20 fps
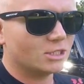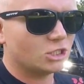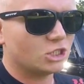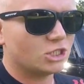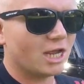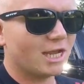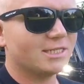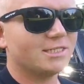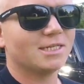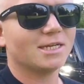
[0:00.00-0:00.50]

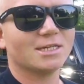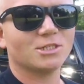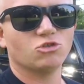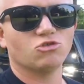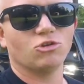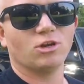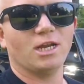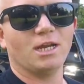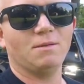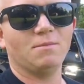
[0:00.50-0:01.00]
chasing a
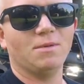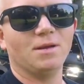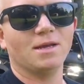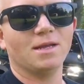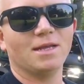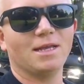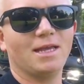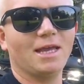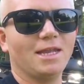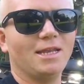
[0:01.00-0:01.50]
dream,
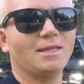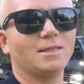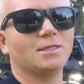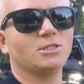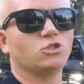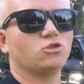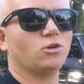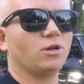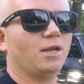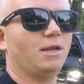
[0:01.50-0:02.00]
getting
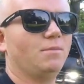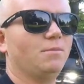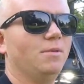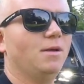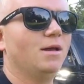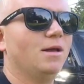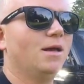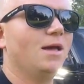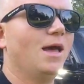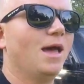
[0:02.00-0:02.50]
the dream,
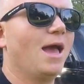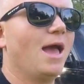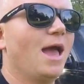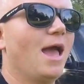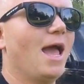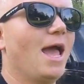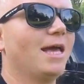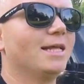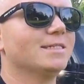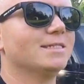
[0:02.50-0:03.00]

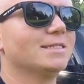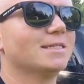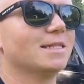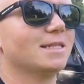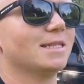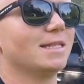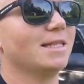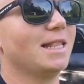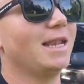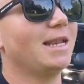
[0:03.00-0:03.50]
and
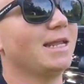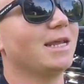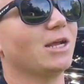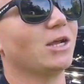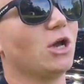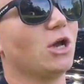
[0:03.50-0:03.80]
letting it